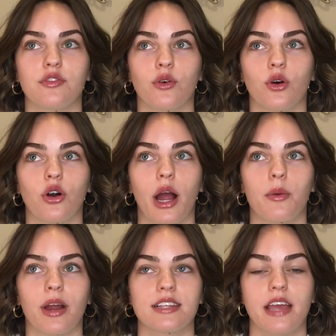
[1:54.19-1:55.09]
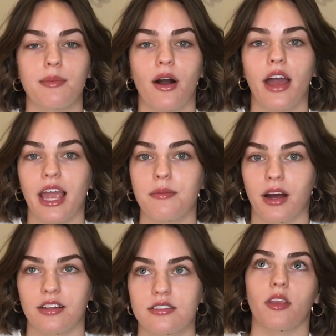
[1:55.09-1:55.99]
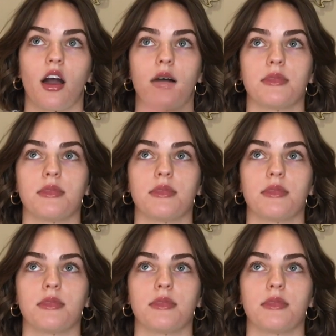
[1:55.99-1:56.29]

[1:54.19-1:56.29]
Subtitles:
for, I want to say, about 8 months,